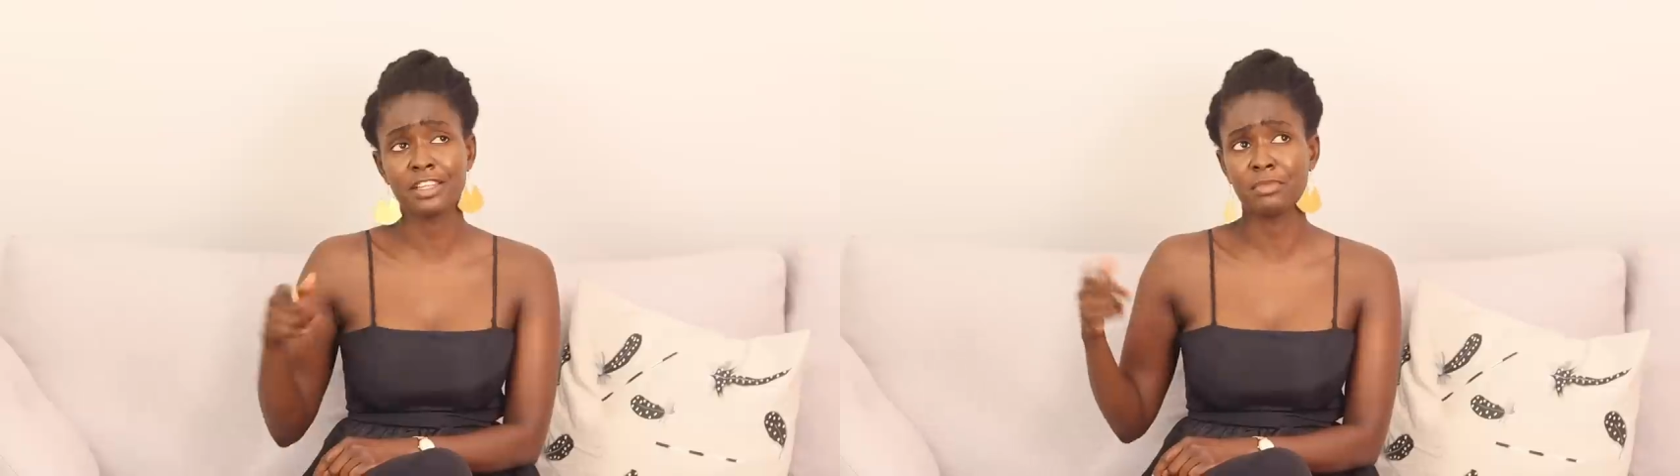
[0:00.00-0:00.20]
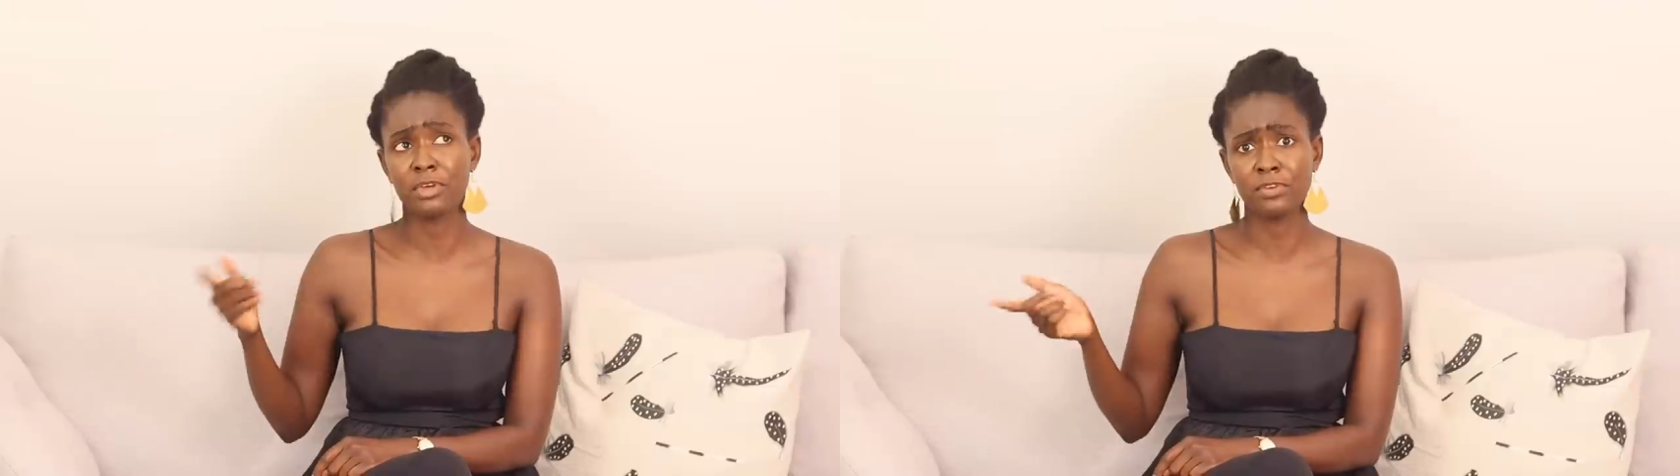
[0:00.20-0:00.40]

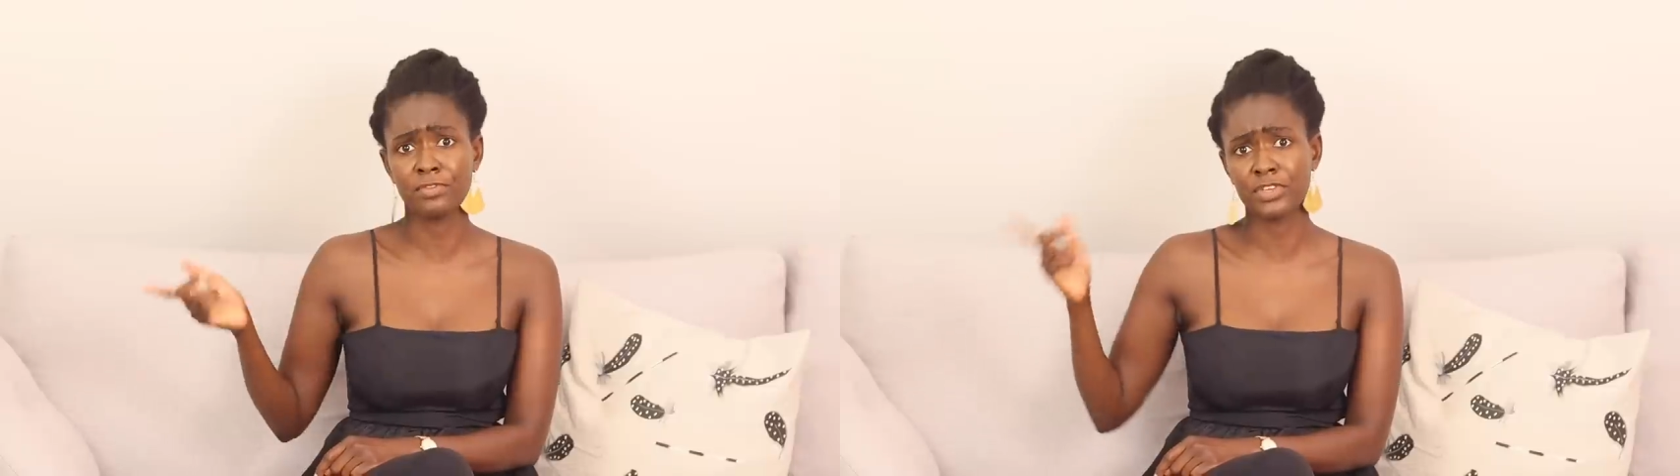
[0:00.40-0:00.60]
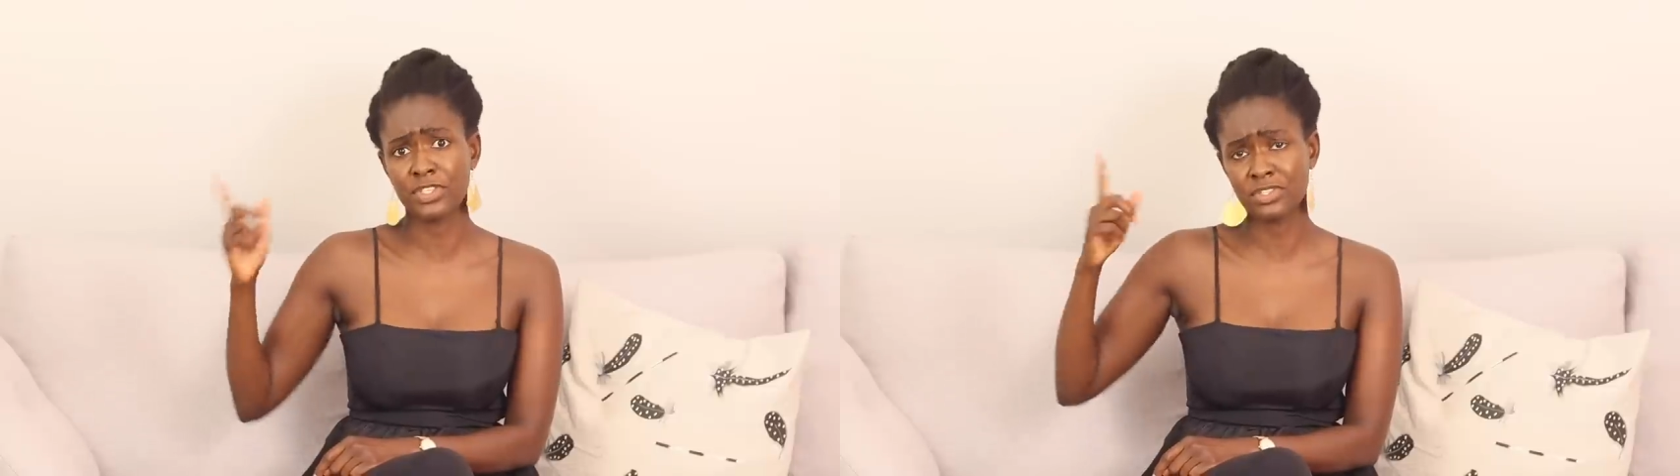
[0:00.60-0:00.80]
in the middle
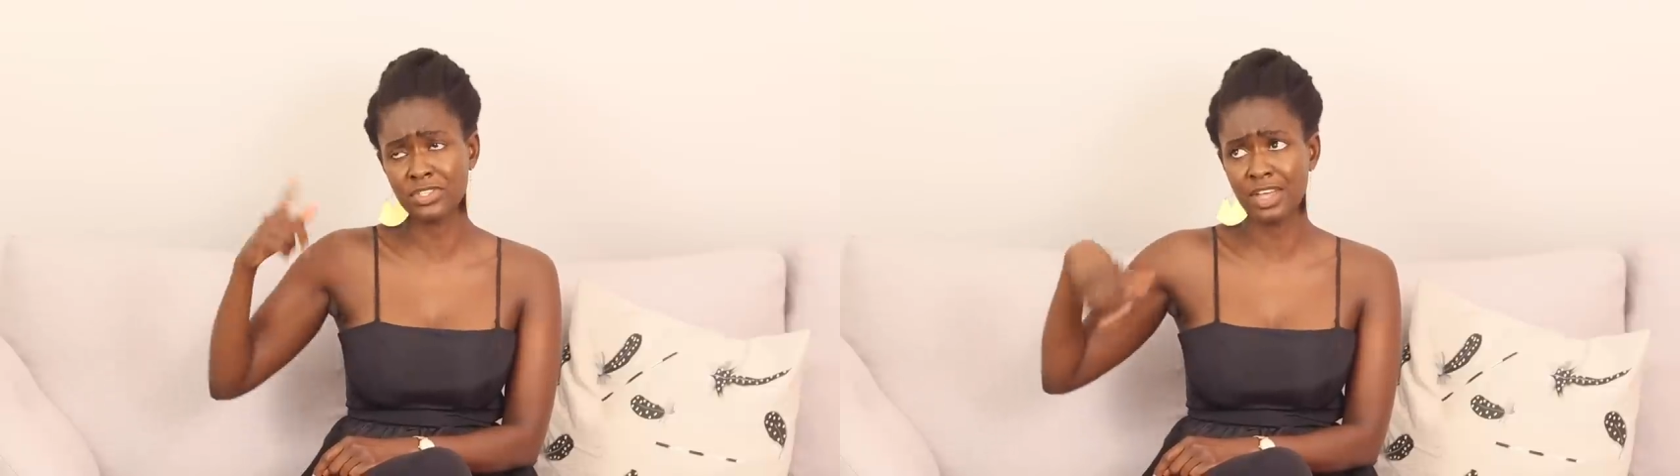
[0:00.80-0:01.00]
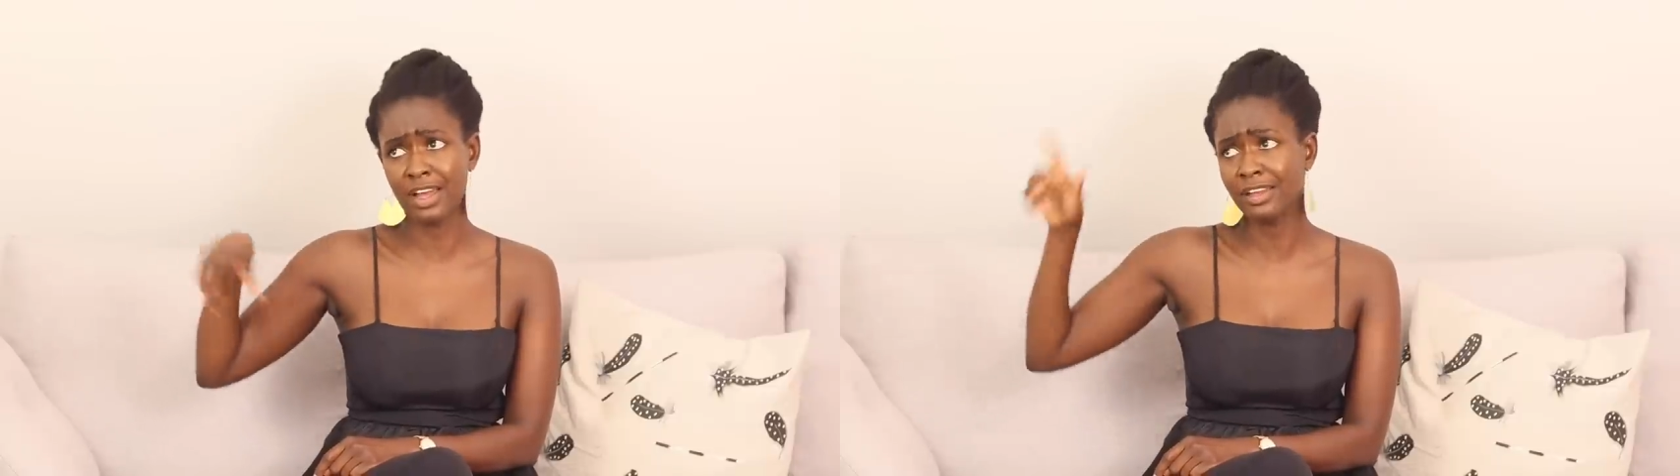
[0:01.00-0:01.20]
of the
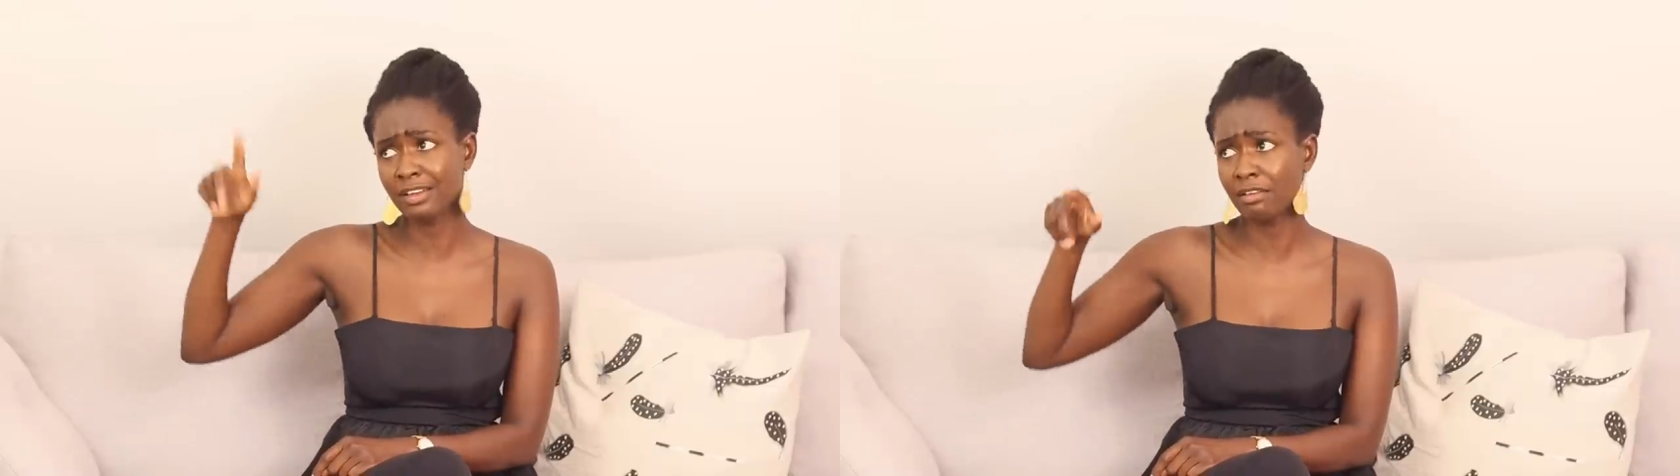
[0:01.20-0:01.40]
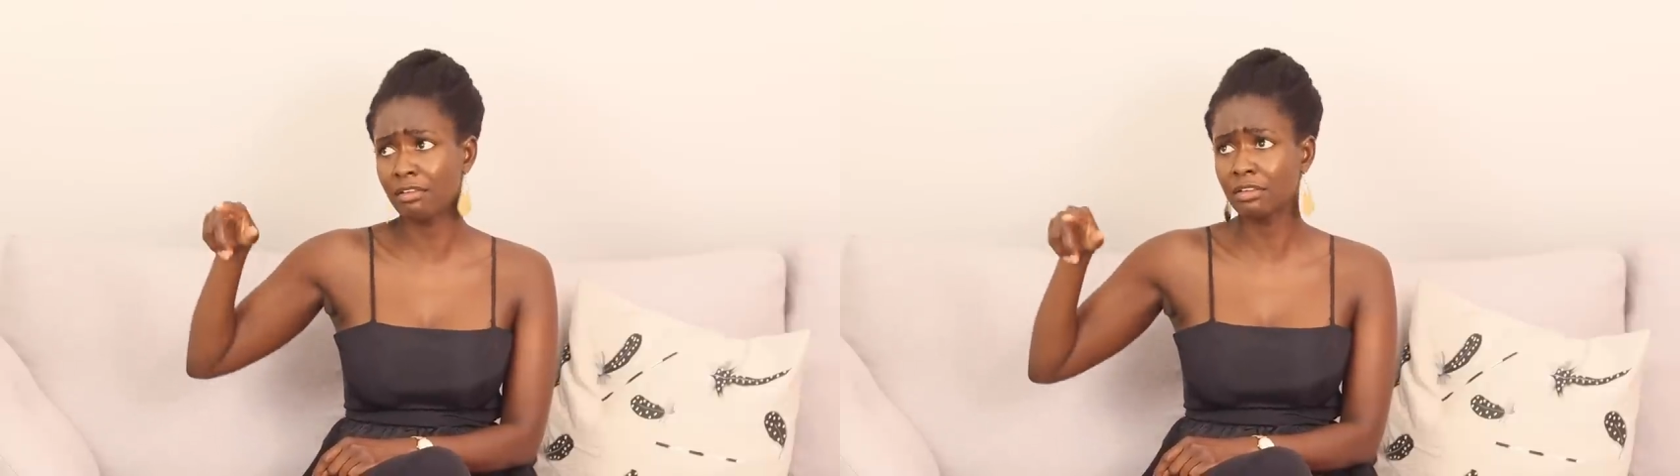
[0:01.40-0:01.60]

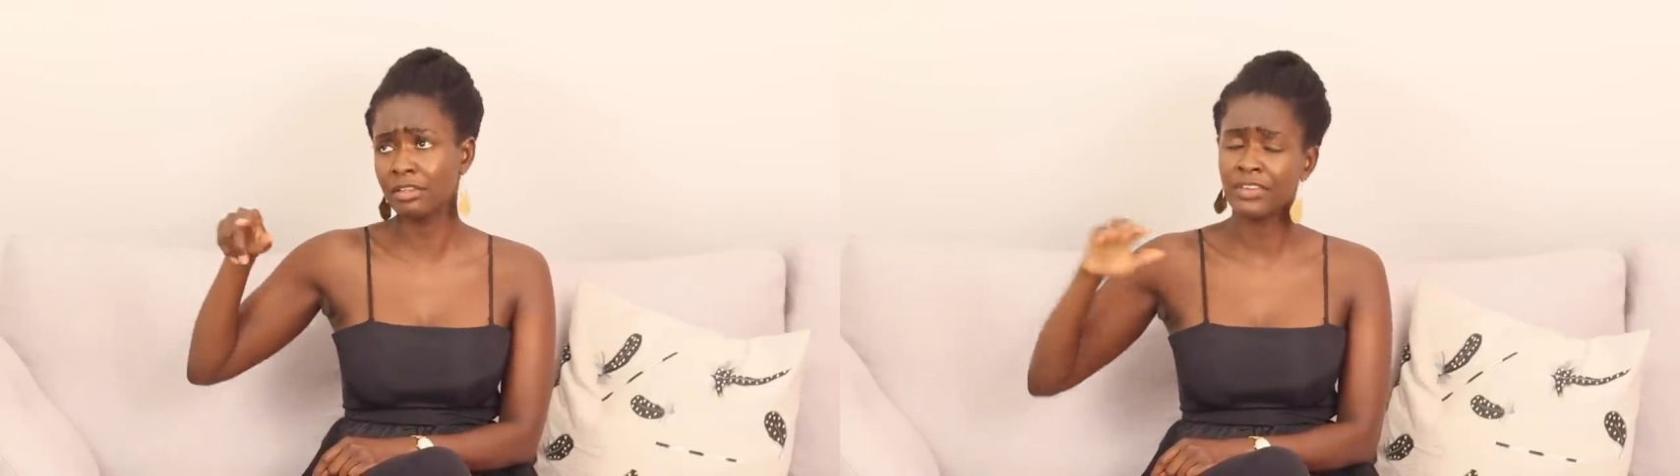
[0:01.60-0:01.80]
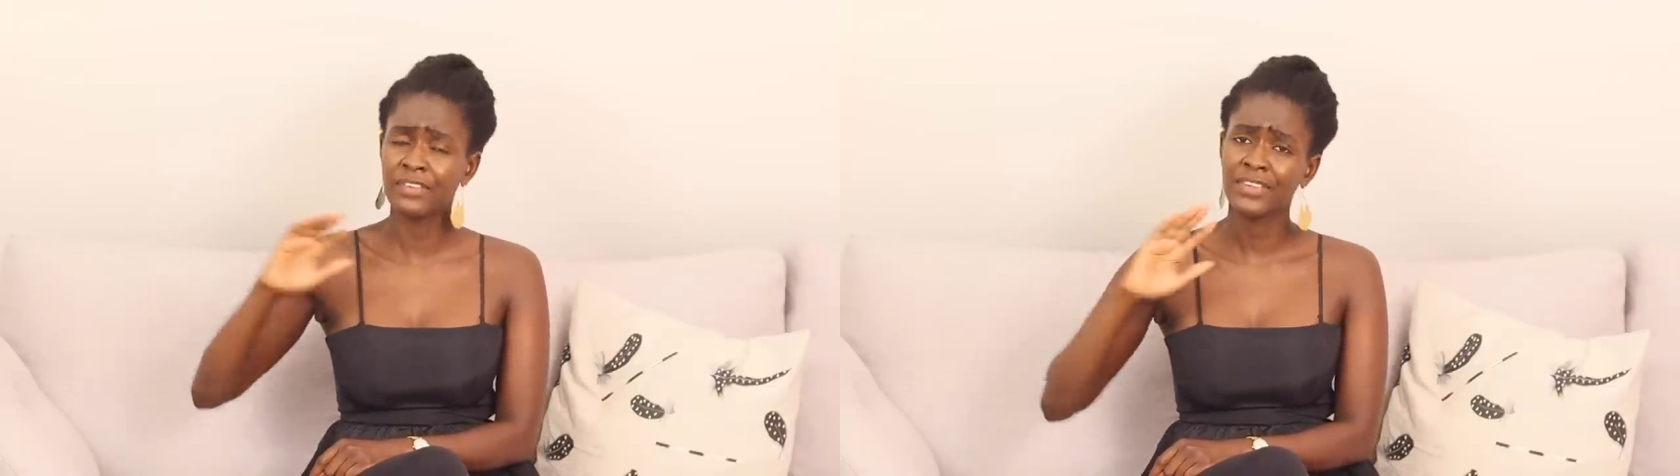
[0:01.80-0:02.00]
cycle